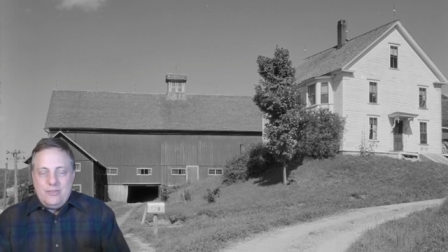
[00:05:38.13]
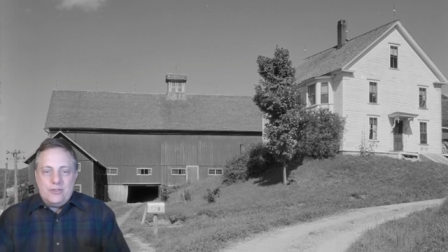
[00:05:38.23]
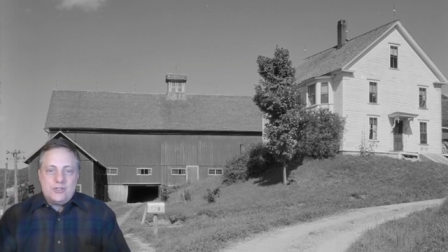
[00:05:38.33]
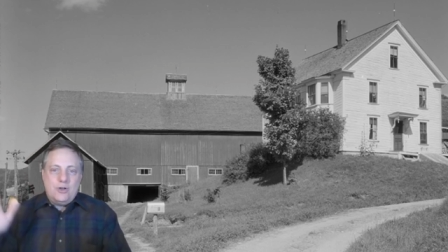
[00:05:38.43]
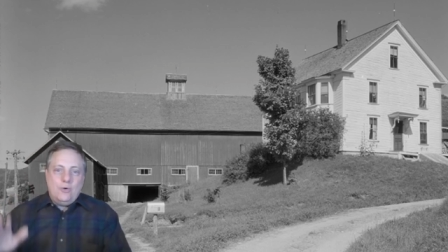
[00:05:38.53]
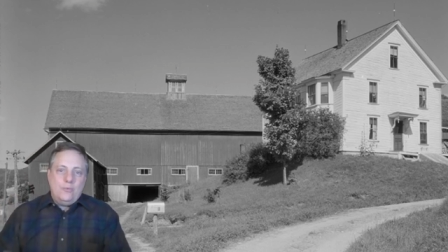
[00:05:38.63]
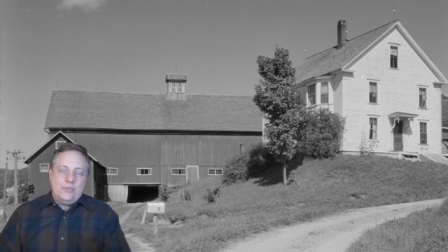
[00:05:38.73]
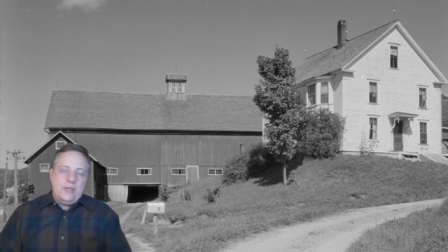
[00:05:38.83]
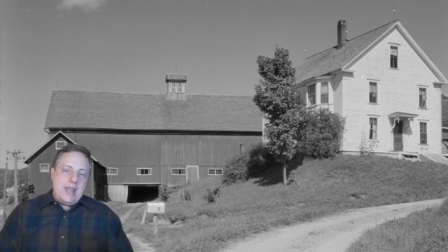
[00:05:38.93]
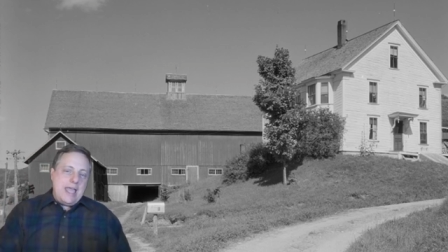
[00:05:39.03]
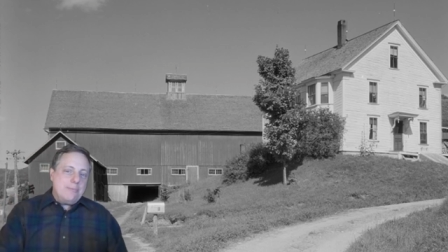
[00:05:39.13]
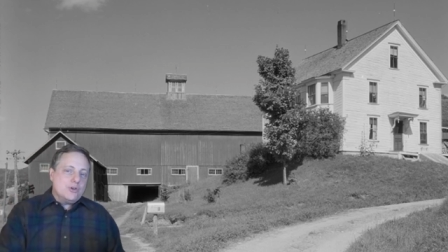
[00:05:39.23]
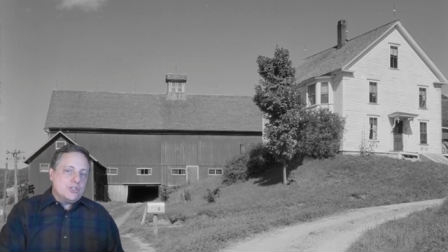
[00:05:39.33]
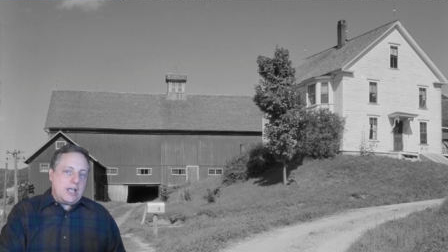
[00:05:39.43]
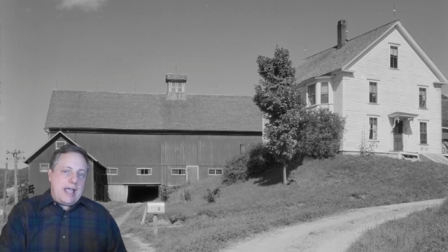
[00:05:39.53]
So the
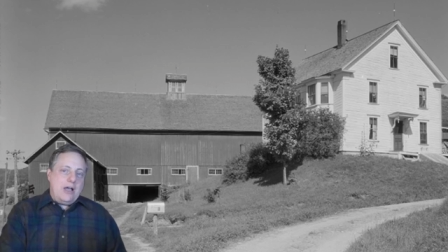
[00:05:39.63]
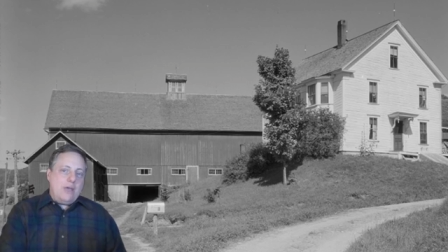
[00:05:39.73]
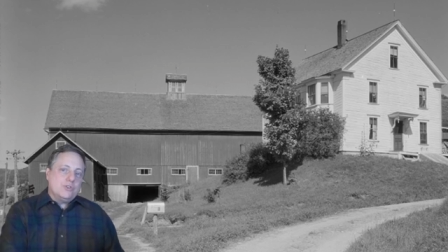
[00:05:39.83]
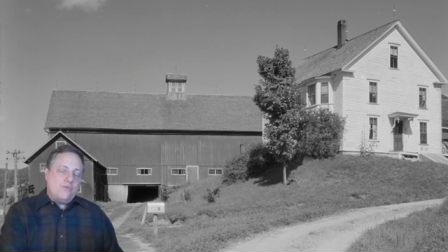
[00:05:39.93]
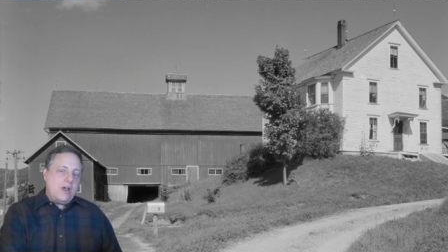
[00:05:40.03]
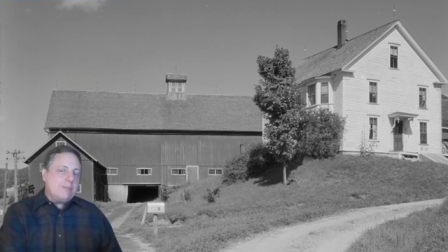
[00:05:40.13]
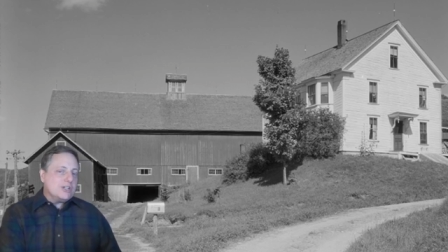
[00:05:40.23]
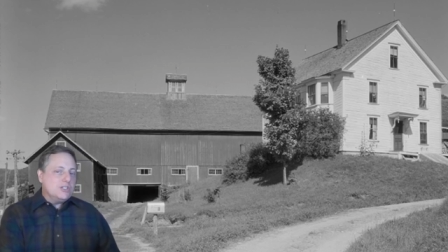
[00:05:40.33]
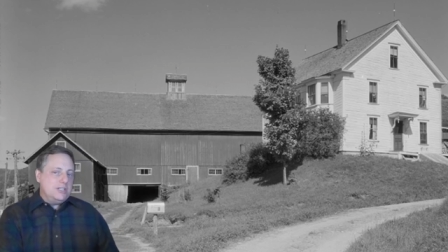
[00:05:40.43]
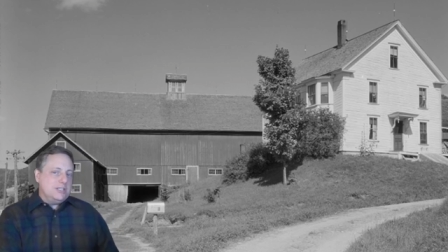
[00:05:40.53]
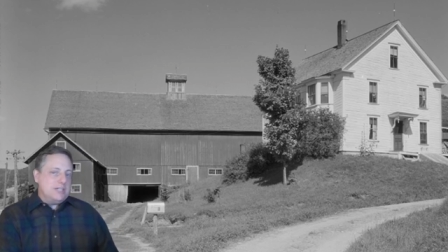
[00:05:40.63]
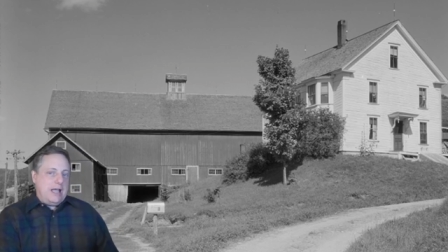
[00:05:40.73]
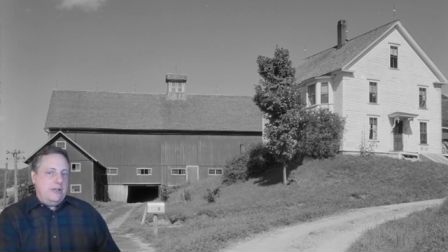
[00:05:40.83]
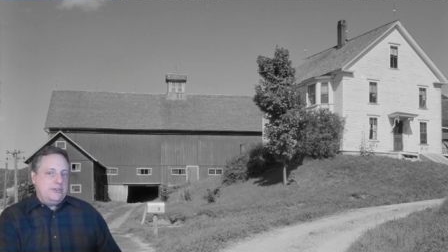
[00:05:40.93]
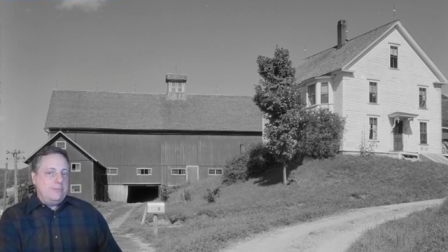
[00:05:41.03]
neighbor's account was very much
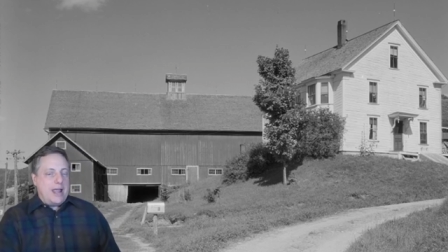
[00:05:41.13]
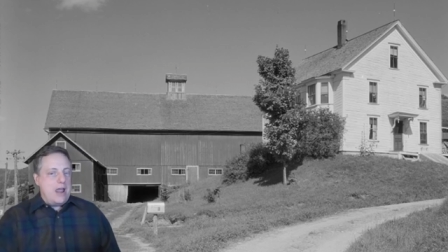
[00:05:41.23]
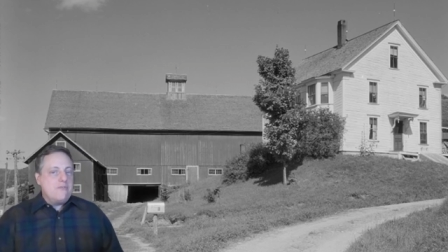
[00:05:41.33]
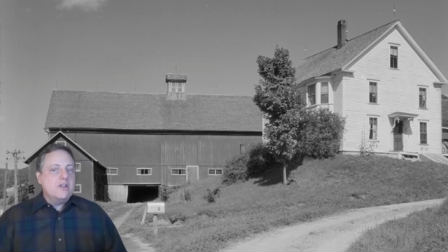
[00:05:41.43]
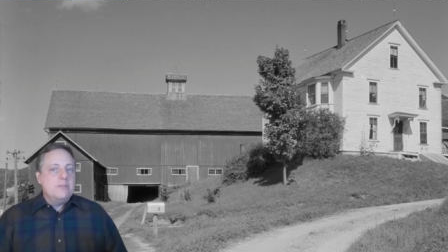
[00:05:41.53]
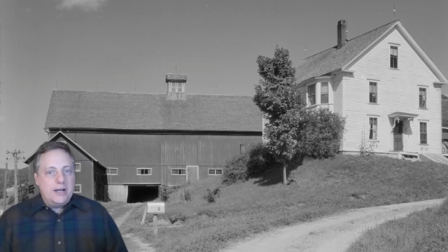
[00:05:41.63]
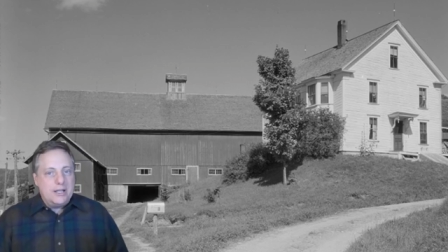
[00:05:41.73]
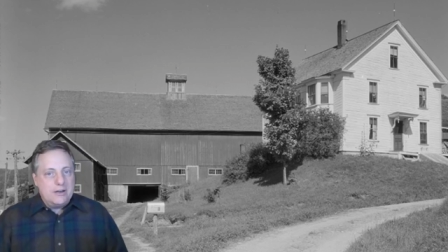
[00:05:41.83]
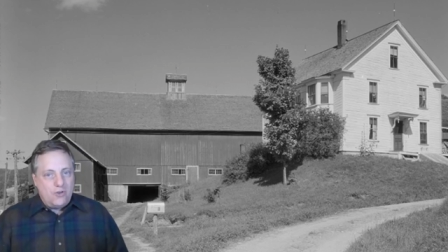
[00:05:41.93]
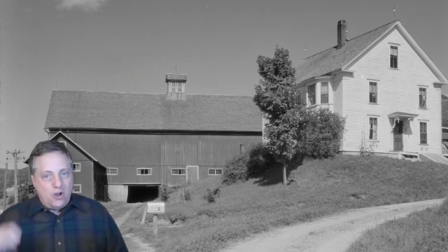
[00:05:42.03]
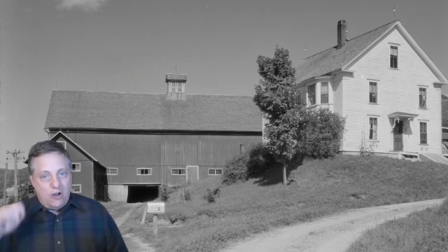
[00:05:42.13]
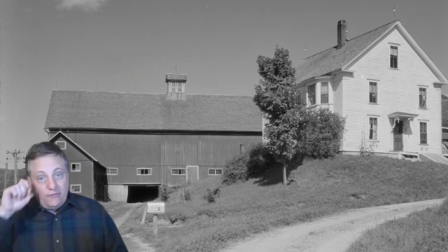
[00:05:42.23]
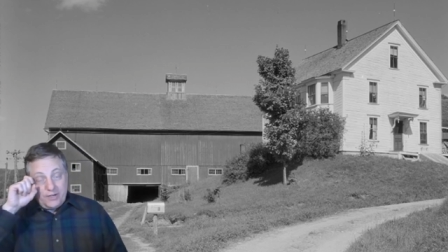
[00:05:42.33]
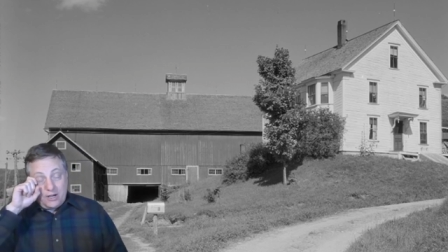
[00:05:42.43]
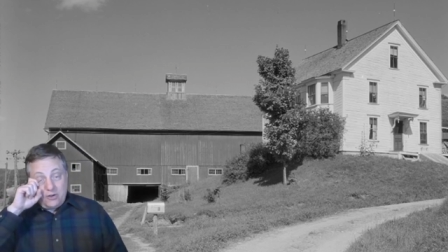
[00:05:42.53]
discounted by everybody
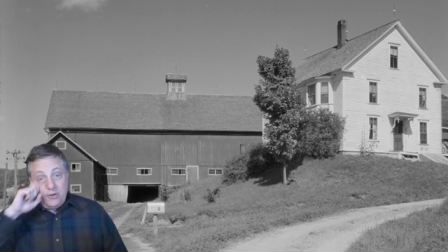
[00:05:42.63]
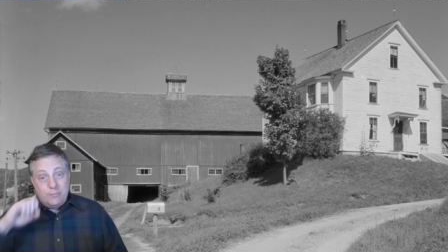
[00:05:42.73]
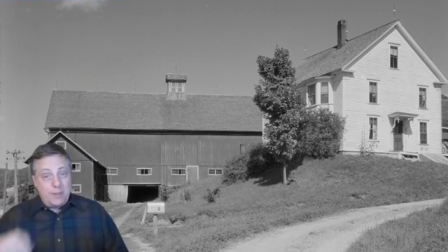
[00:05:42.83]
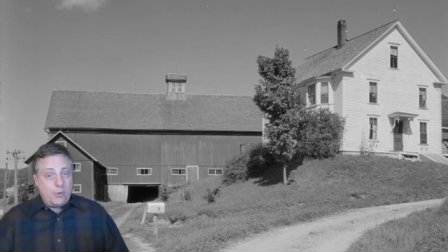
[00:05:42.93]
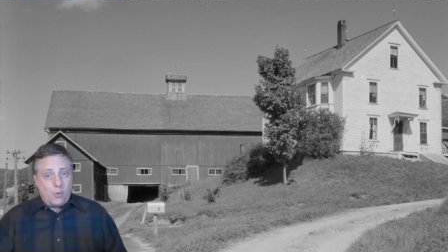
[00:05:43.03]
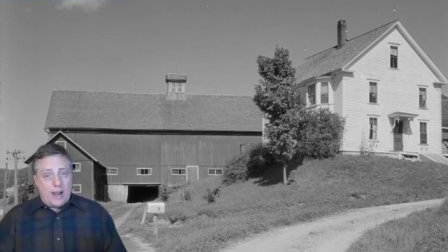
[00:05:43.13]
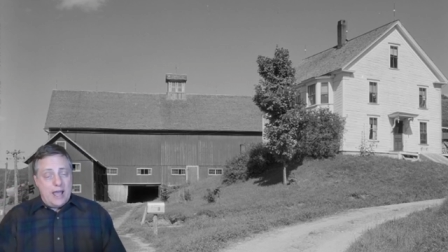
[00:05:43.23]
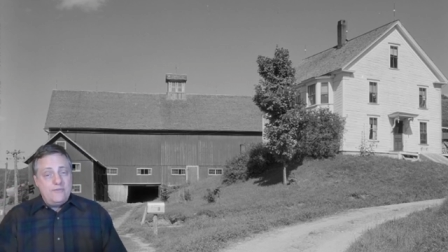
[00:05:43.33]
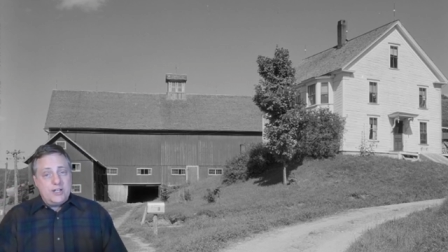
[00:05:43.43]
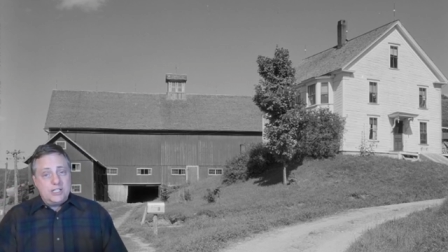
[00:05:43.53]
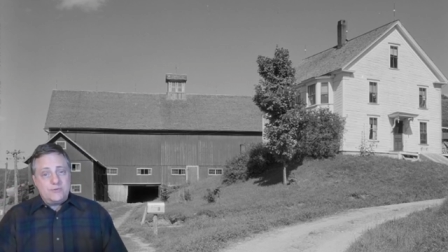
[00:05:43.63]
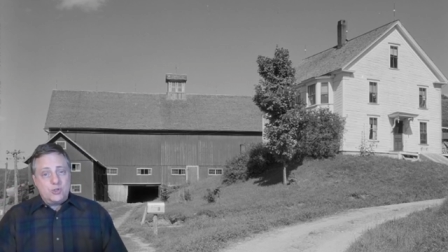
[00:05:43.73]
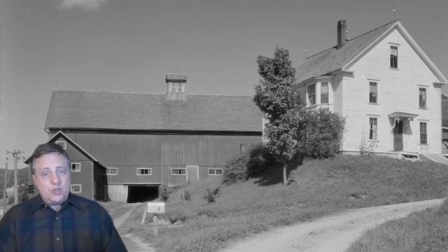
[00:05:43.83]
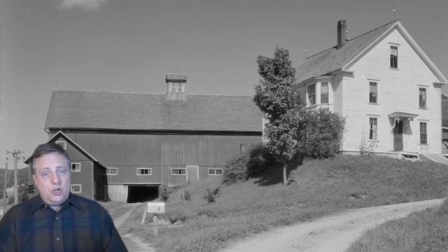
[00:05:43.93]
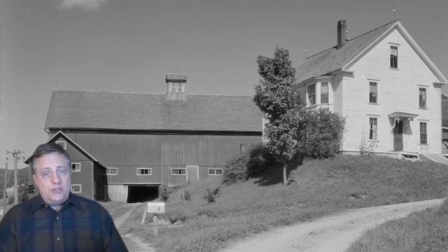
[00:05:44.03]
involved, including people who were advocates for
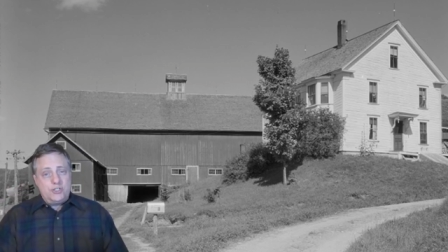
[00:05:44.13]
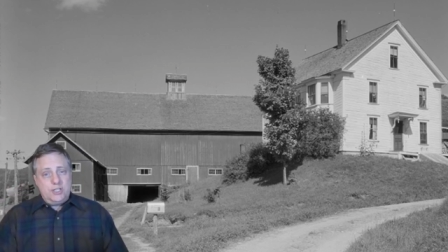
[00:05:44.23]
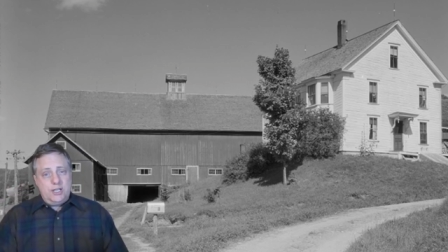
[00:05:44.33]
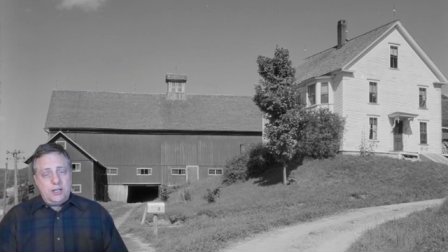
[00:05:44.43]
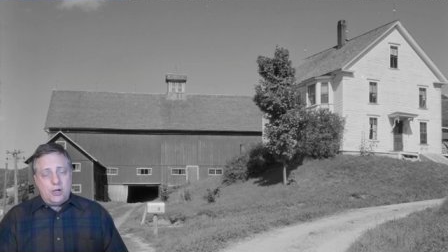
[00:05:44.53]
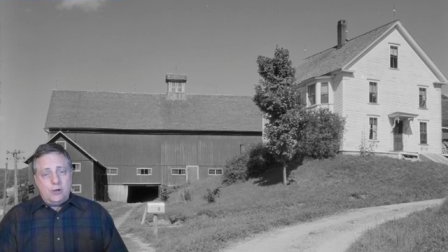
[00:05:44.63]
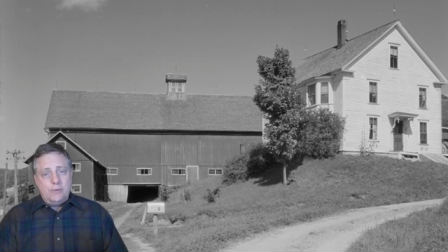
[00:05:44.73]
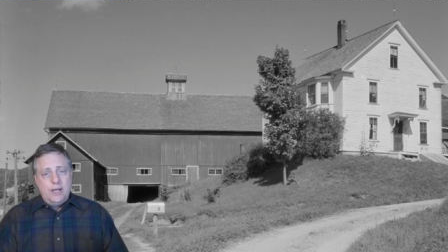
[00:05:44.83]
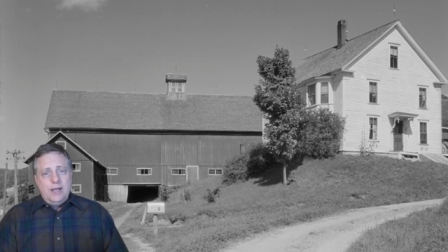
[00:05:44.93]
Charles Stielow,